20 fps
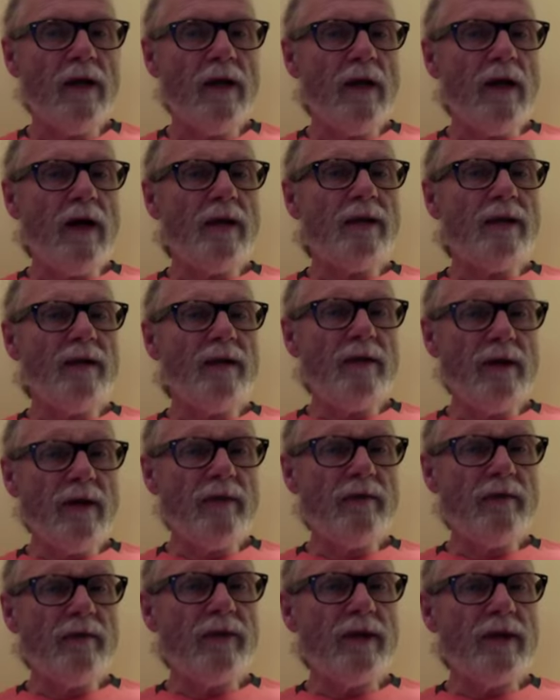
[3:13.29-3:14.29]
I think the
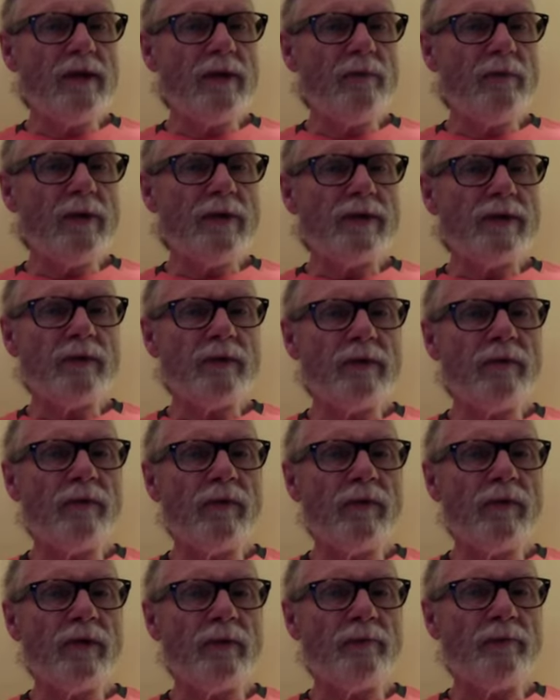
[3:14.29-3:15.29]
other thing that we sort of
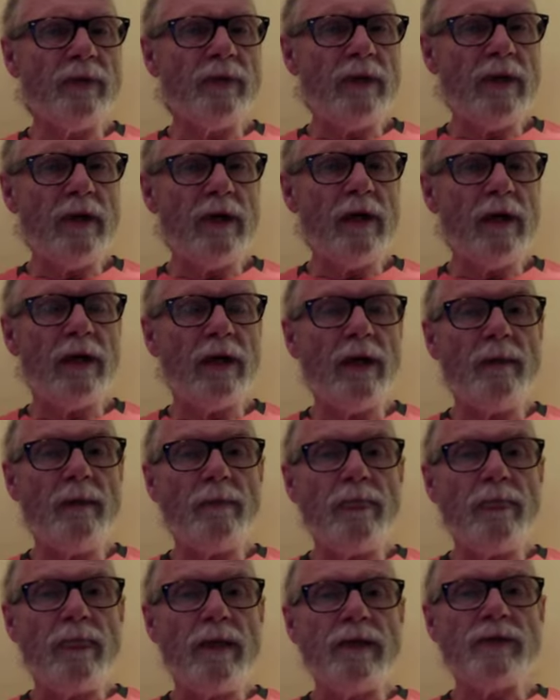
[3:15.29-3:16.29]
imply
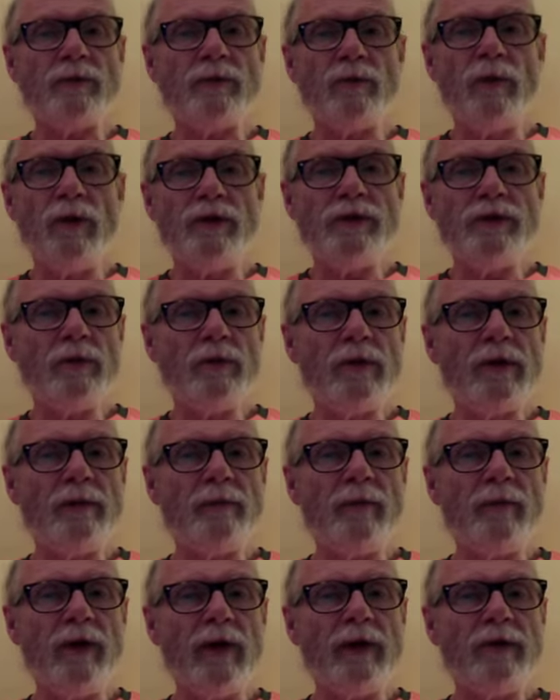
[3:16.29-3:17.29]
is that we're also going to
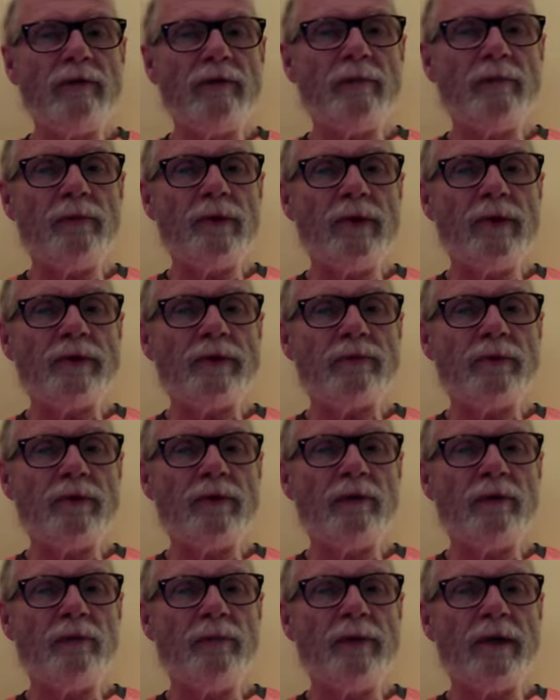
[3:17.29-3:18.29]
find you a place where
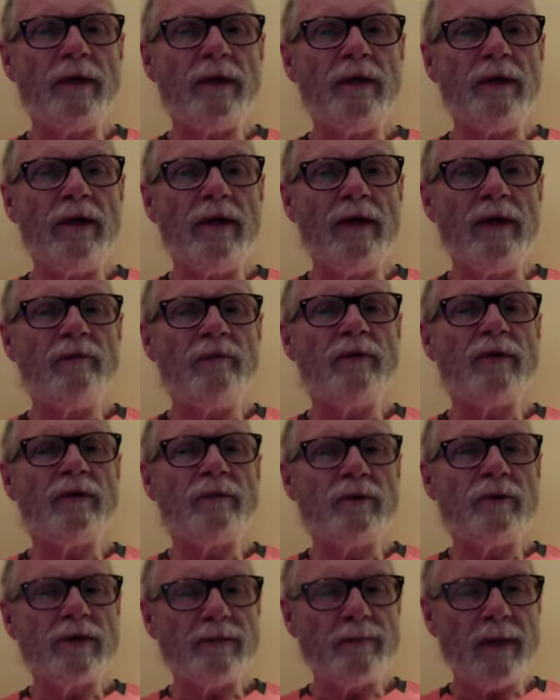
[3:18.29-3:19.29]
you'll be loved and
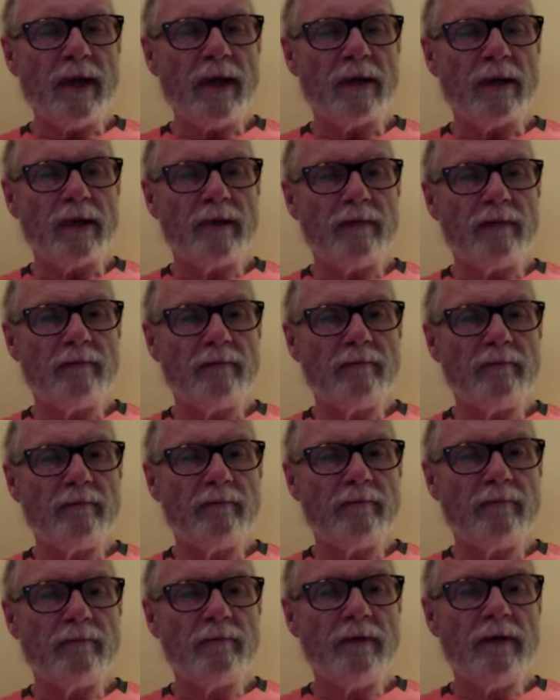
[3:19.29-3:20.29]
respected.
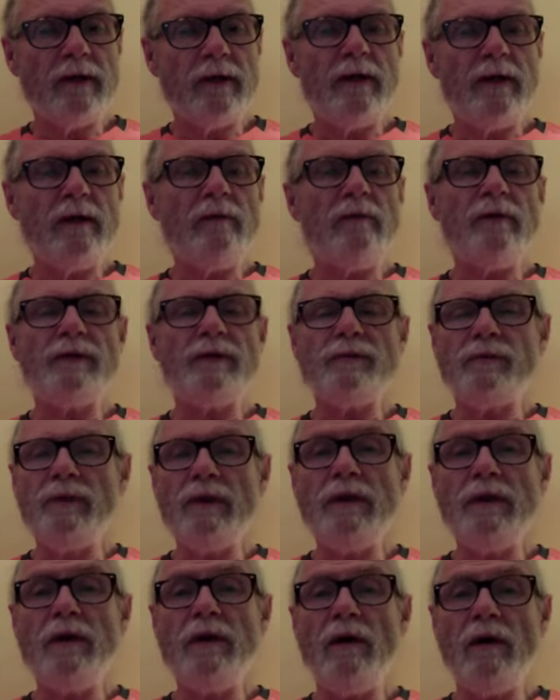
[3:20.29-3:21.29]
Well, it's
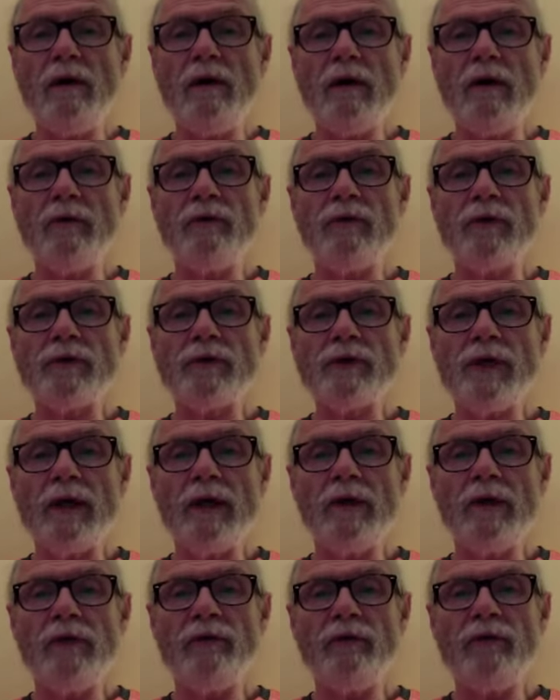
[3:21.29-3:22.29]
really hard for a
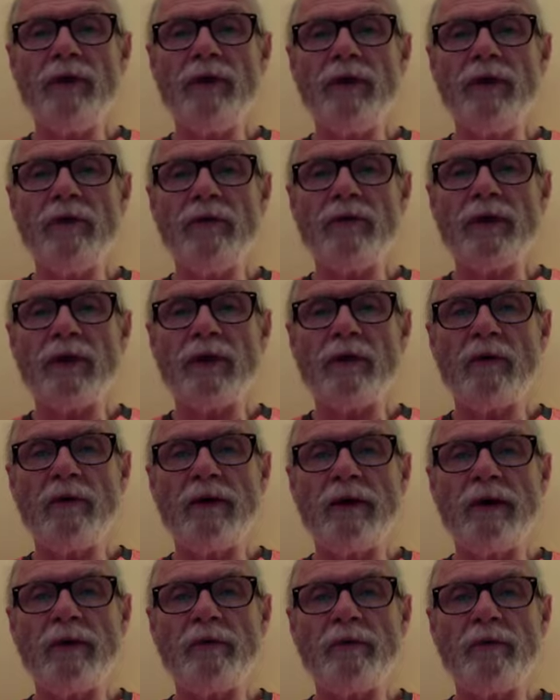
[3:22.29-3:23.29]
child to feel that they're
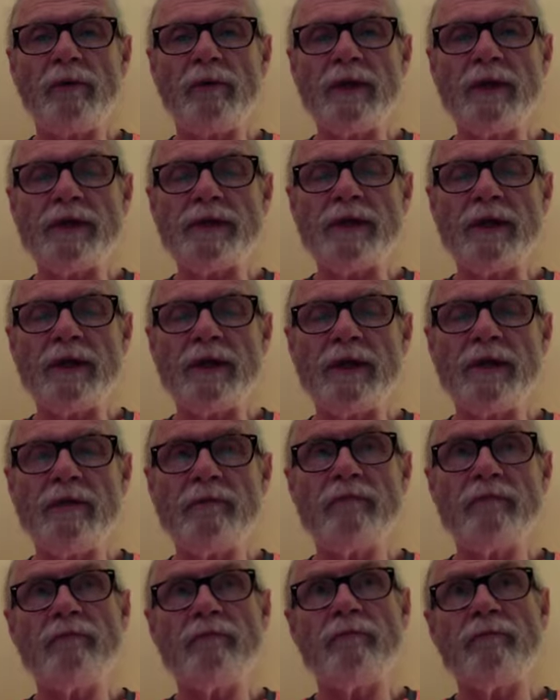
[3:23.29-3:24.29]
going into a place that
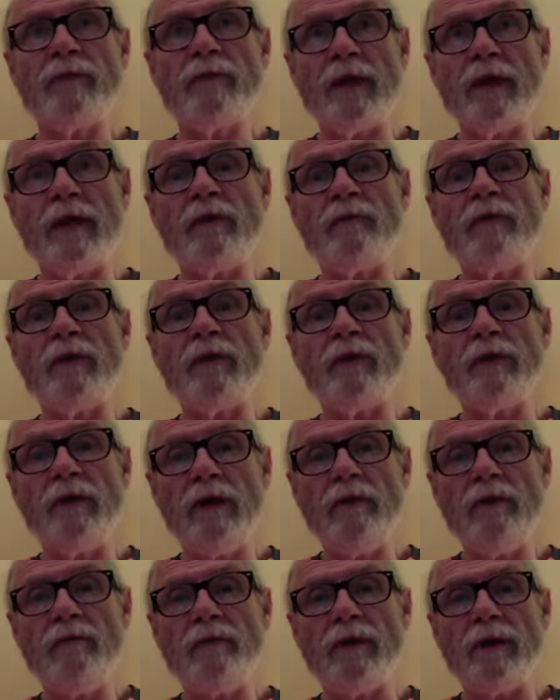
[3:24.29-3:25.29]
they can feel
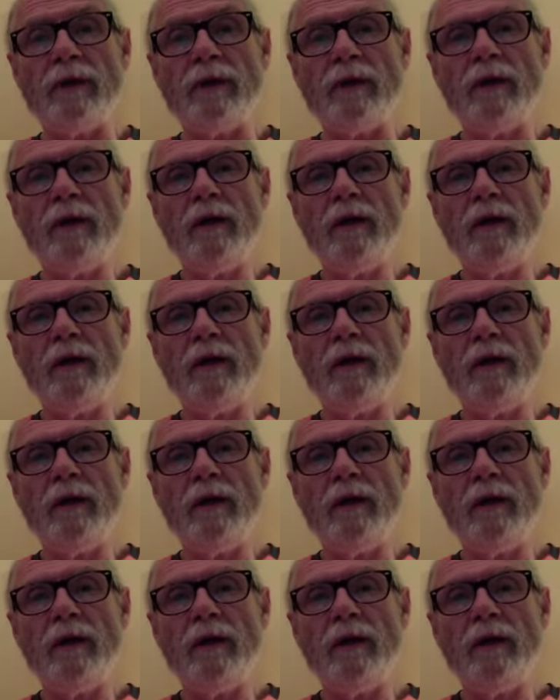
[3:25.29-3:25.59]
loved in